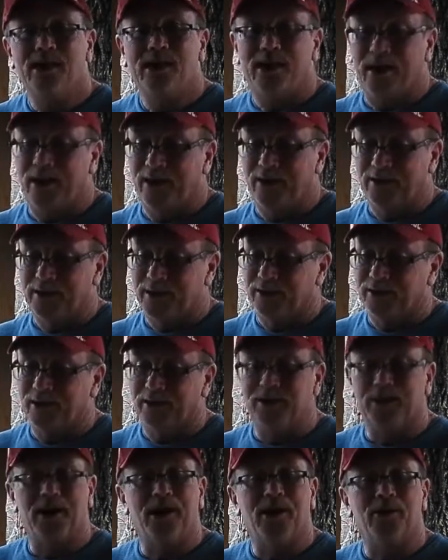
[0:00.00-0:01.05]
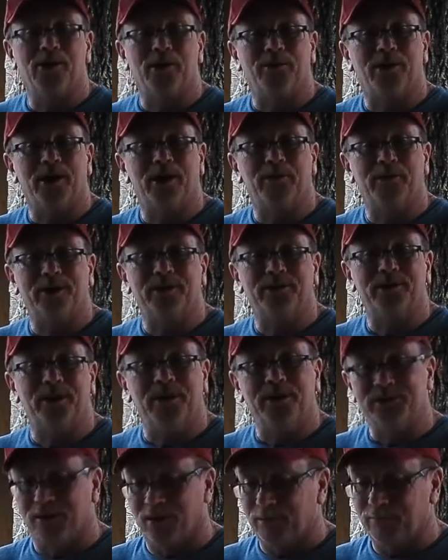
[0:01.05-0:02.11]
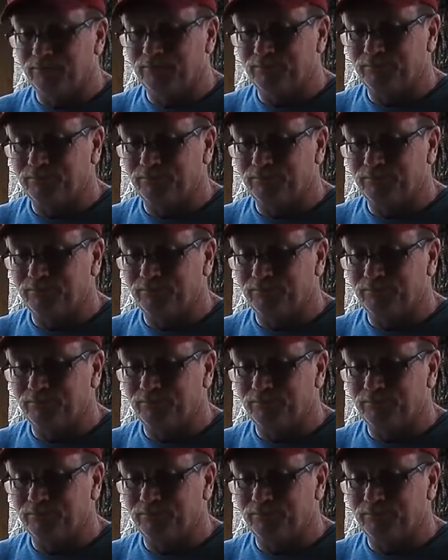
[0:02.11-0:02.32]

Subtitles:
and at the end of the day when I'm ready to pick things up,